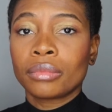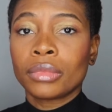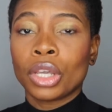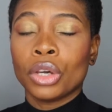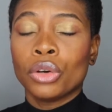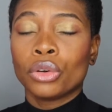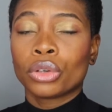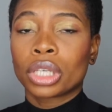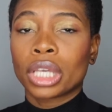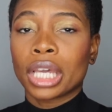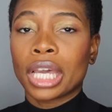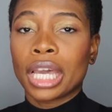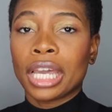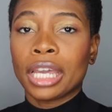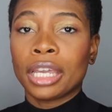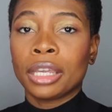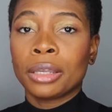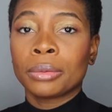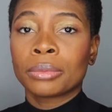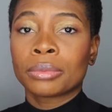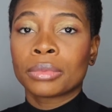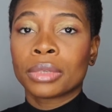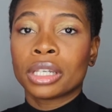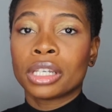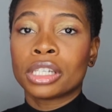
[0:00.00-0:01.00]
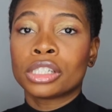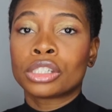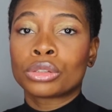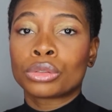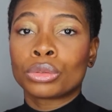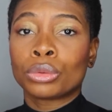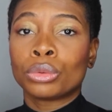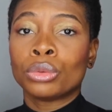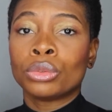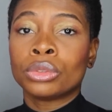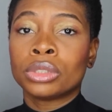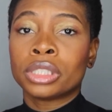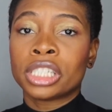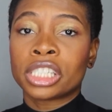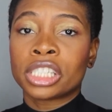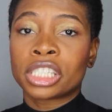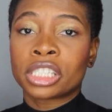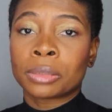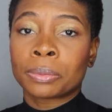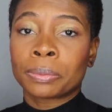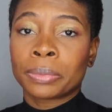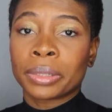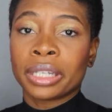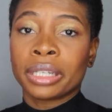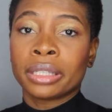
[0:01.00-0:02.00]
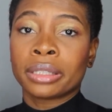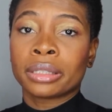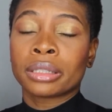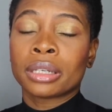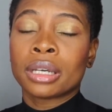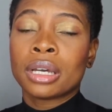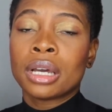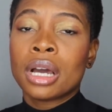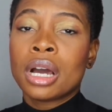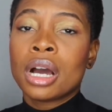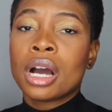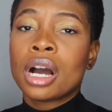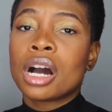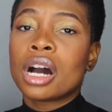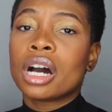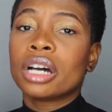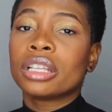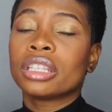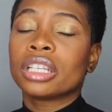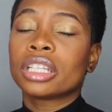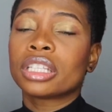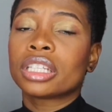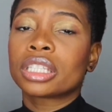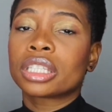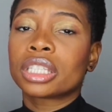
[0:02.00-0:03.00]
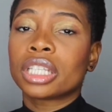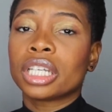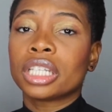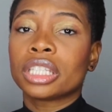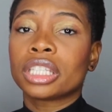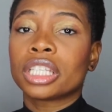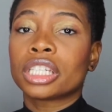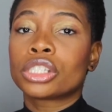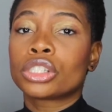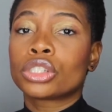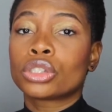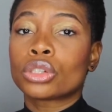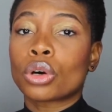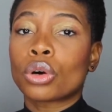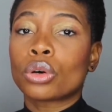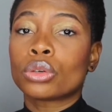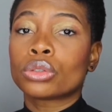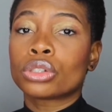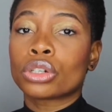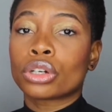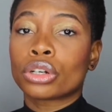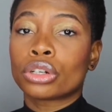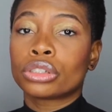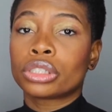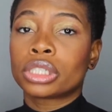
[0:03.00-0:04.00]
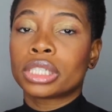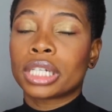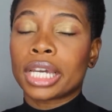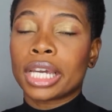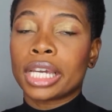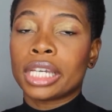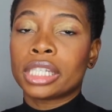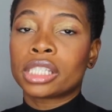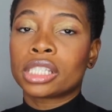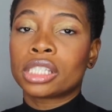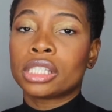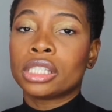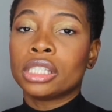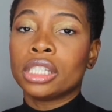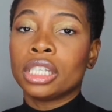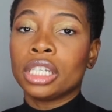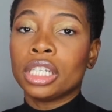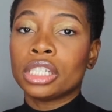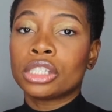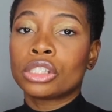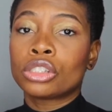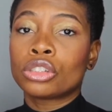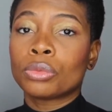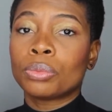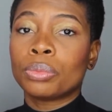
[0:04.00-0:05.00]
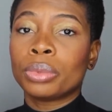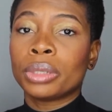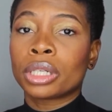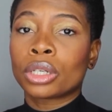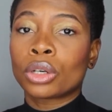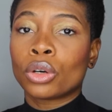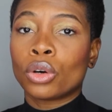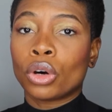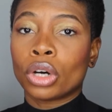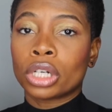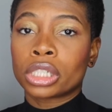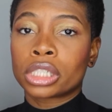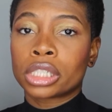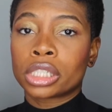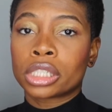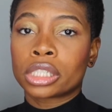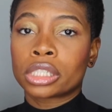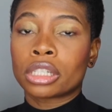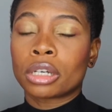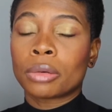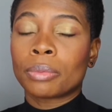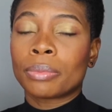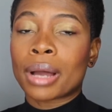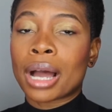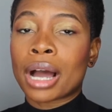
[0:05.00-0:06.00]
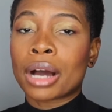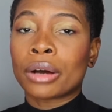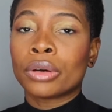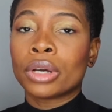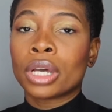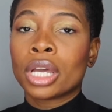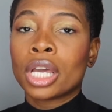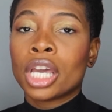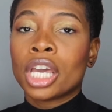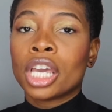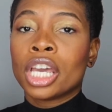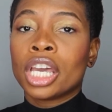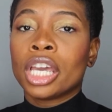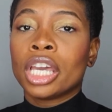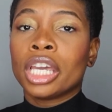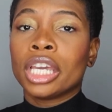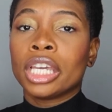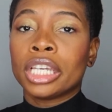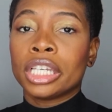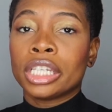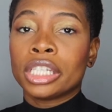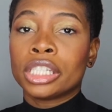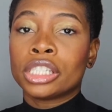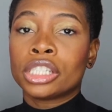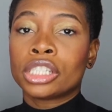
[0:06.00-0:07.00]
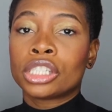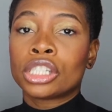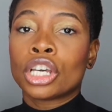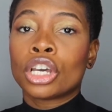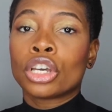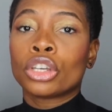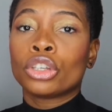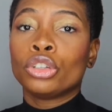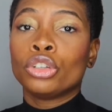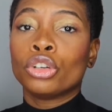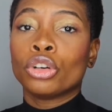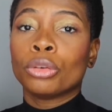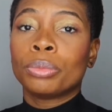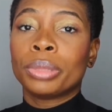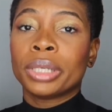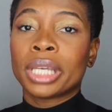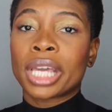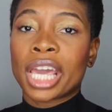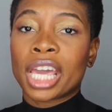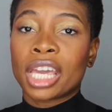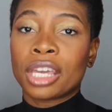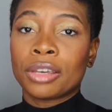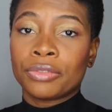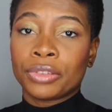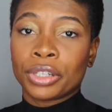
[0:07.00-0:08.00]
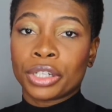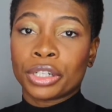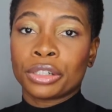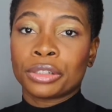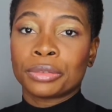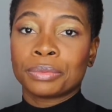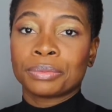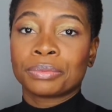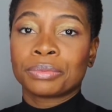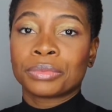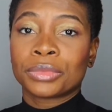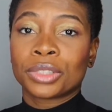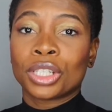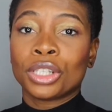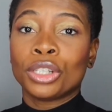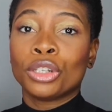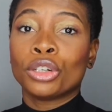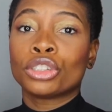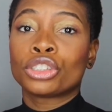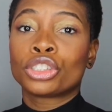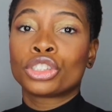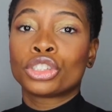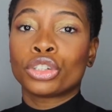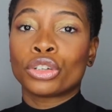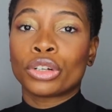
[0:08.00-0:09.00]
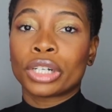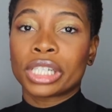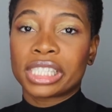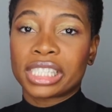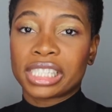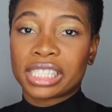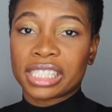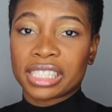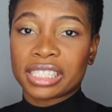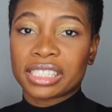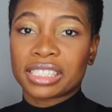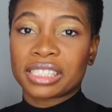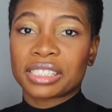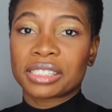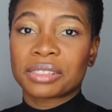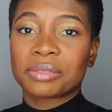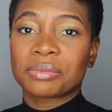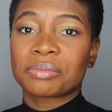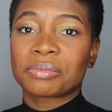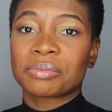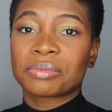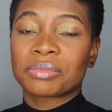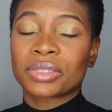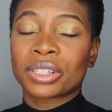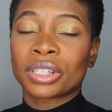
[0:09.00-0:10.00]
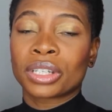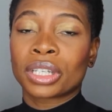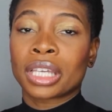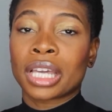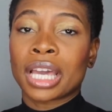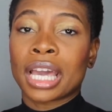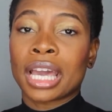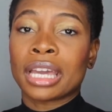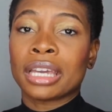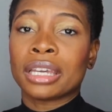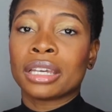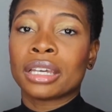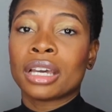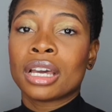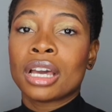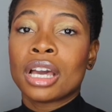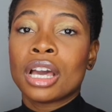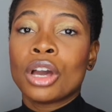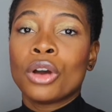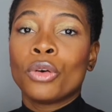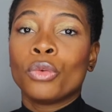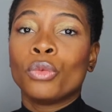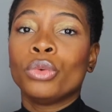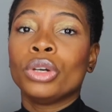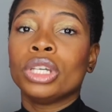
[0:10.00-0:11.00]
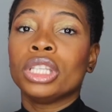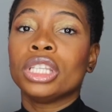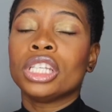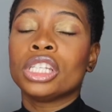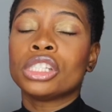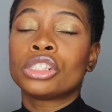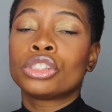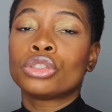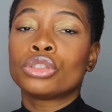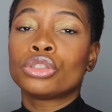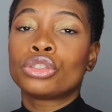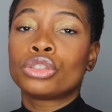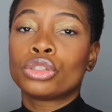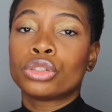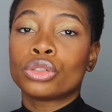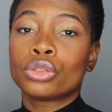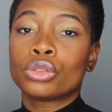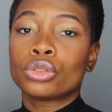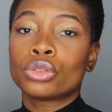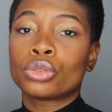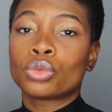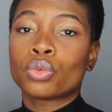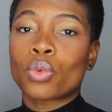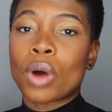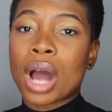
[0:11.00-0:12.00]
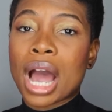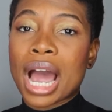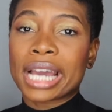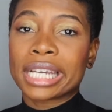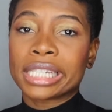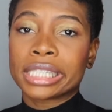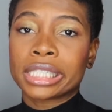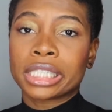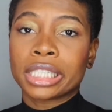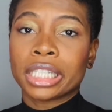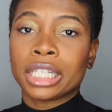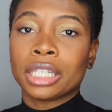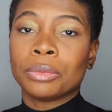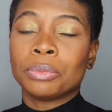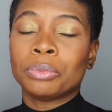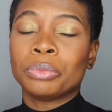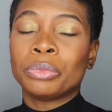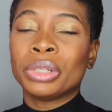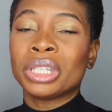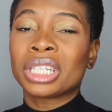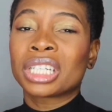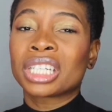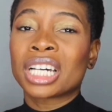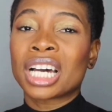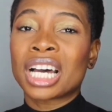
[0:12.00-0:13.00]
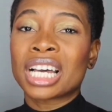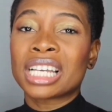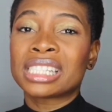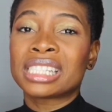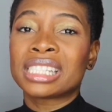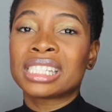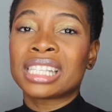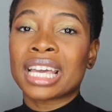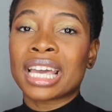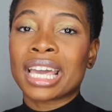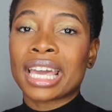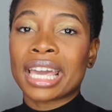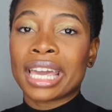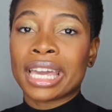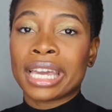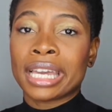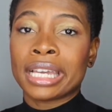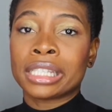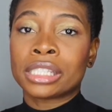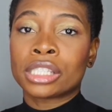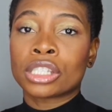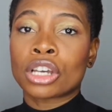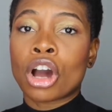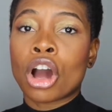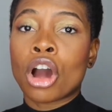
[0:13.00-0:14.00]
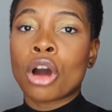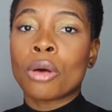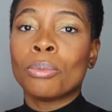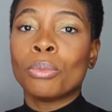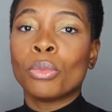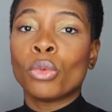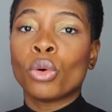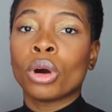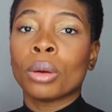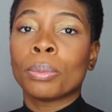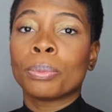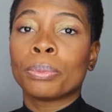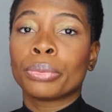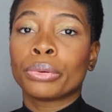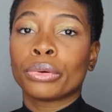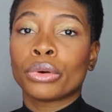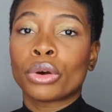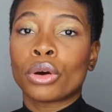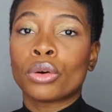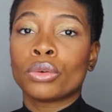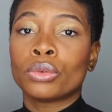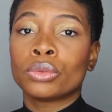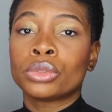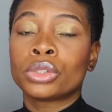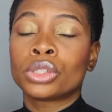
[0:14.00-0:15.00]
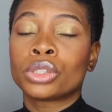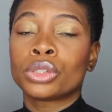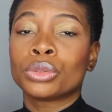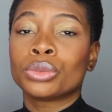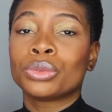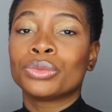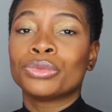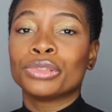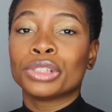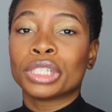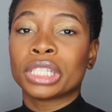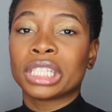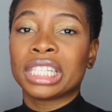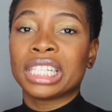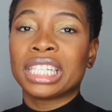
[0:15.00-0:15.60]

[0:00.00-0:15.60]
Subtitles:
Okay? It's through discipline. Another thing that Soul's Urge 8s need to be cautious about is your behavior, your choices. Okay, we need to choose wisely because the 8s are more prone to really